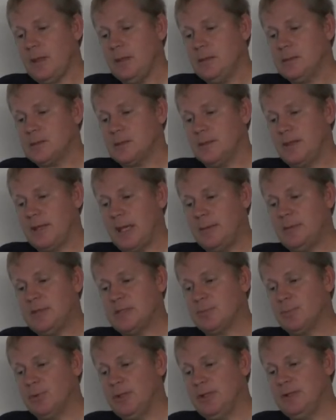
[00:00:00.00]
So they came to
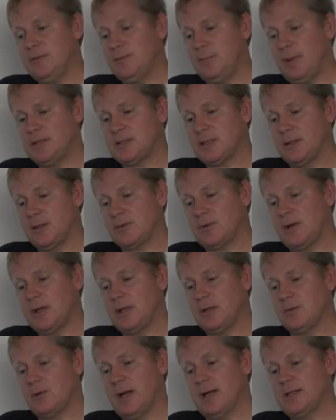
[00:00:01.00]
this belief based on the
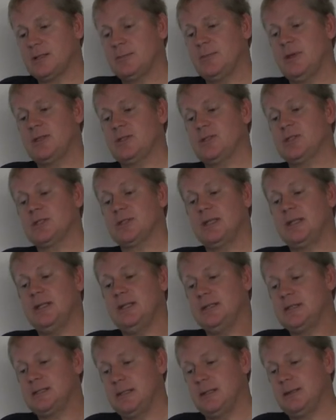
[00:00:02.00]
threatening and harassing messages that he
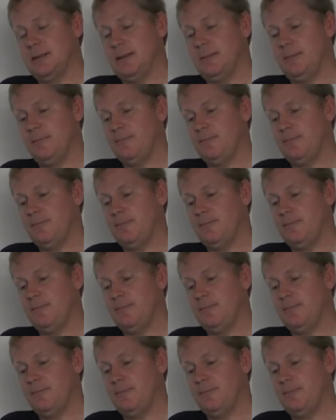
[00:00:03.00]
had sent them.